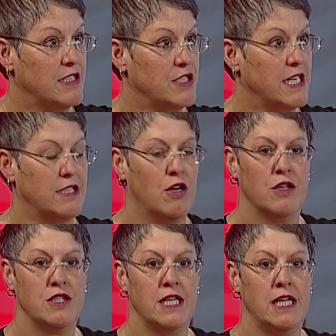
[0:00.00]
ledger
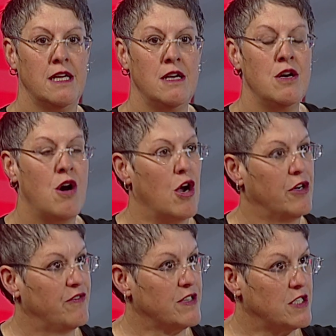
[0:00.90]
technology,
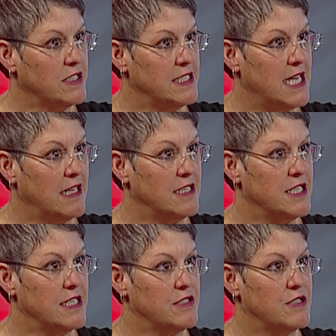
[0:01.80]
artificial
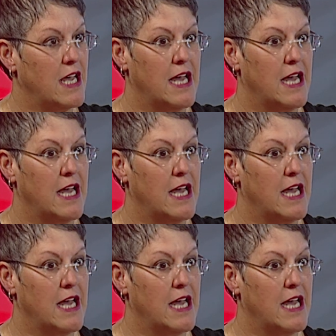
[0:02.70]
intelligence,